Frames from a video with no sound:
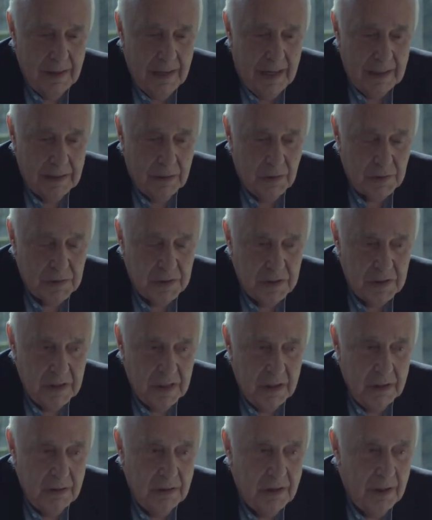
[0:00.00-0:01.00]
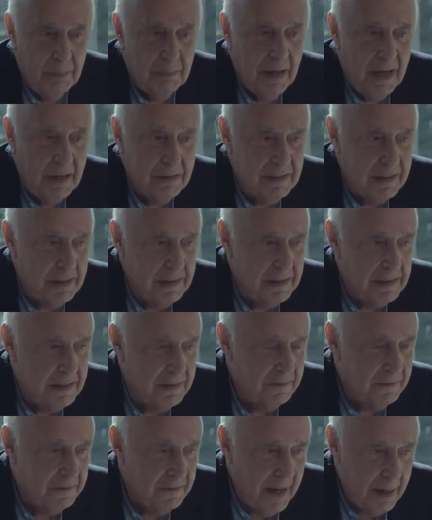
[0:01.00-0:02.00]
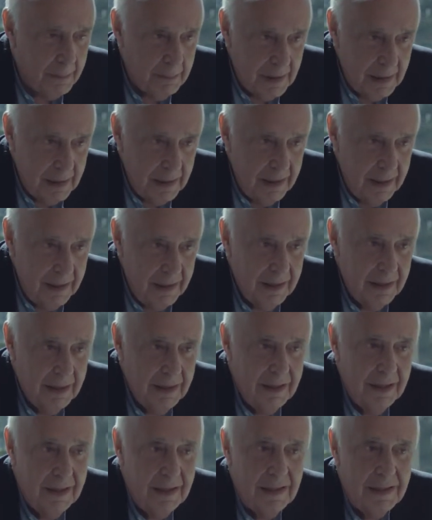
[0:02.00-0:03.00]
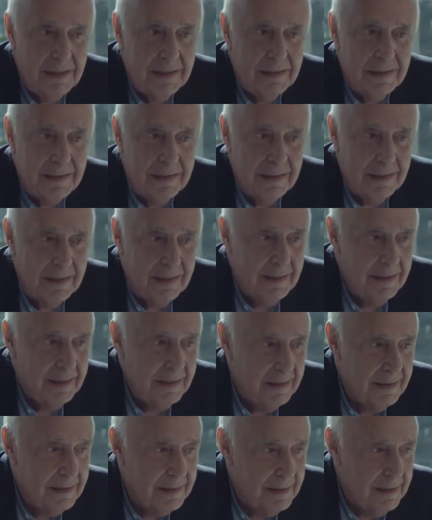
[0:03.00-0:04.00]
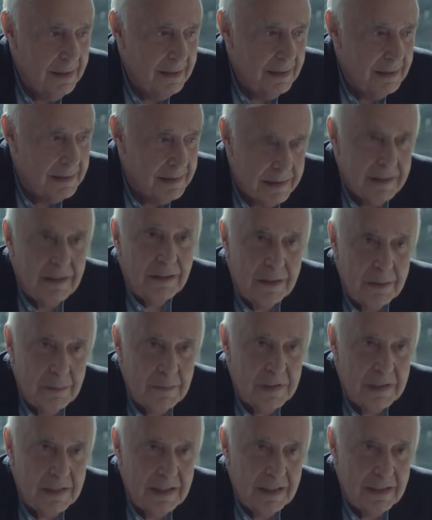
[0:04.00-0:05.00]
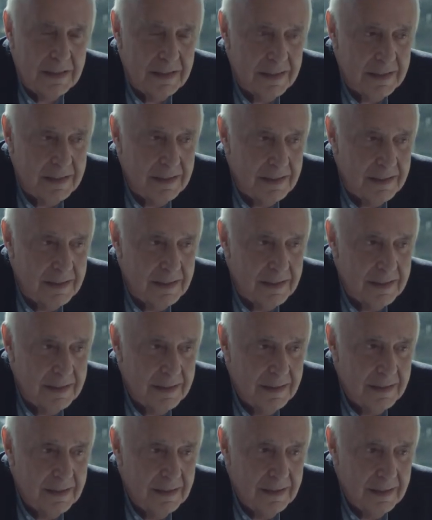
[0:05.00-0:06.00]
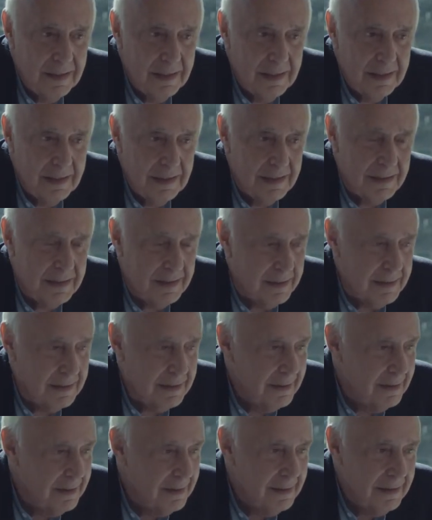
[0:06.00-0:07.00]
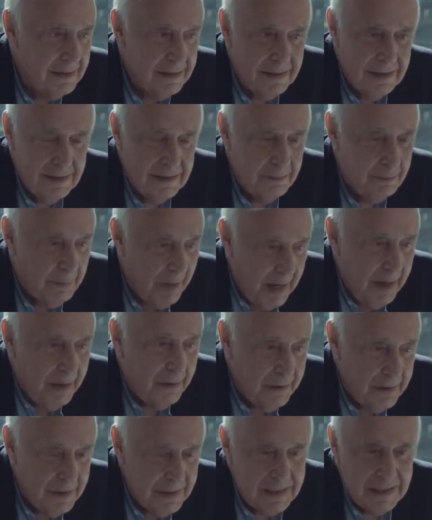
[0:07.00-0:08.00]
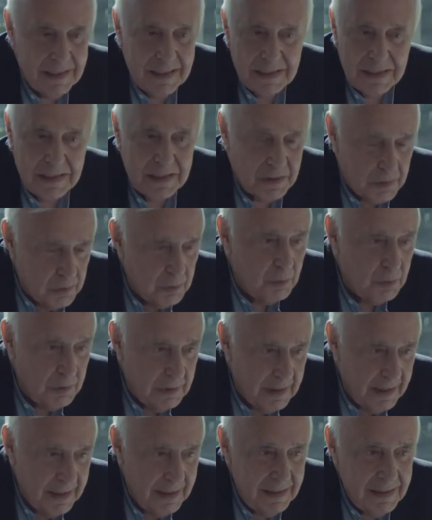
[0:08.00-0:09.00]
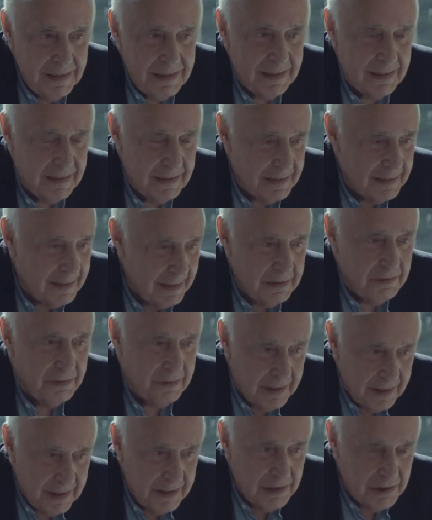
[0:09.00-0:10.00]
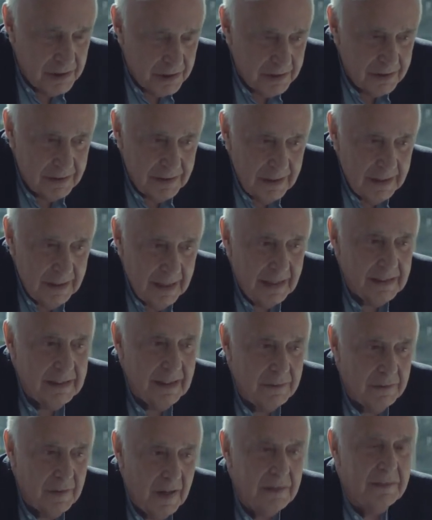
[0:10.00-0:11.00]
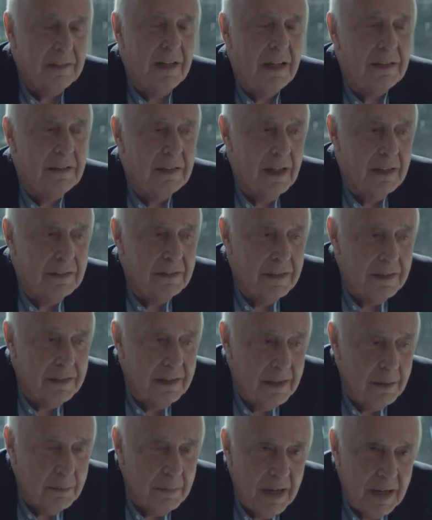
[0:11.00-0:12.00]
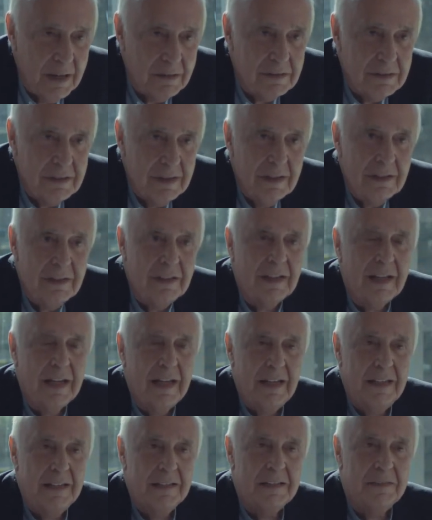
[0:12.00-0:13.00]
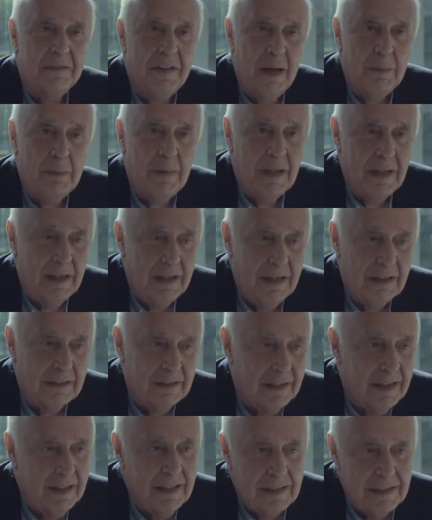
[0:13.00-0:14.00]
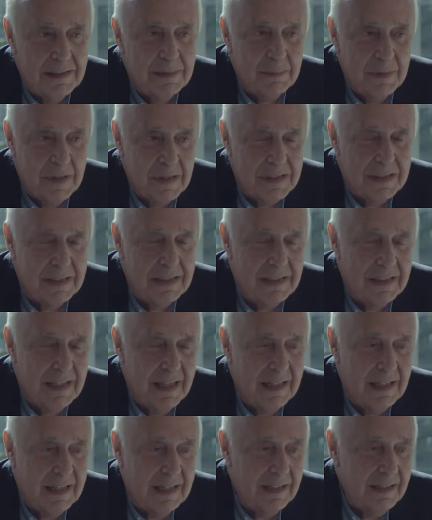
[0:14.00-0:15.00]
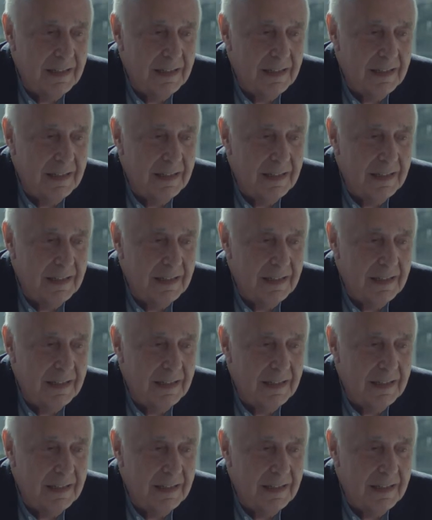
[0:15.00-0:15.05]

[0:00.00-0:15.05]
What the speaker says: I got to know about his family, his circumstances, his parents, his school days, his education, and the thing about the Keynes family and Keynes personally, they